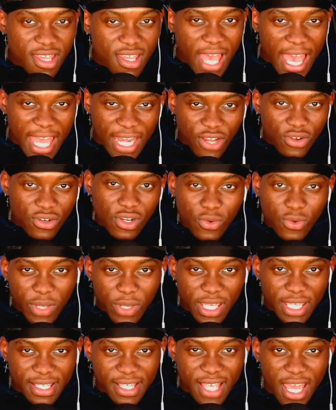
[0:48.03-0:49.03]
I don't know what
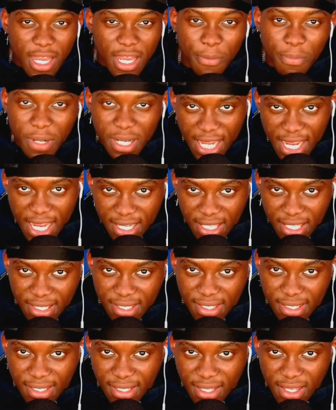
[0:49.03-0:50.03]
his kind of plan
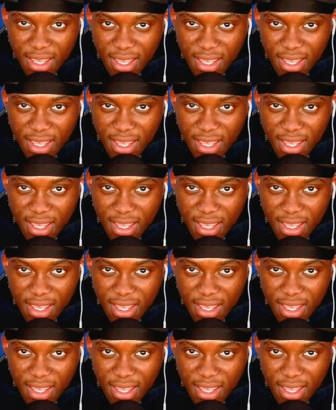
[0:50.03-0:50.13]
is.